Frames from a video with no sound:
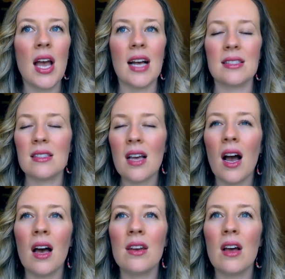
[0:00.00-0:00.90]
has a
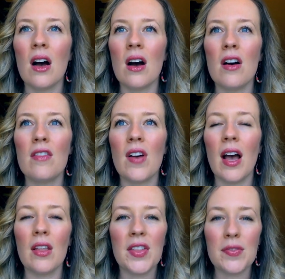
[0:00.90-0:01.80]
ton of
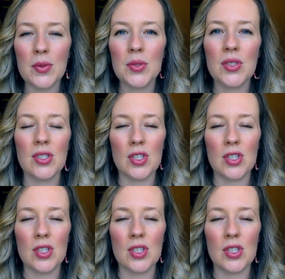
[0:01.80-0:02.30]
healthy foods that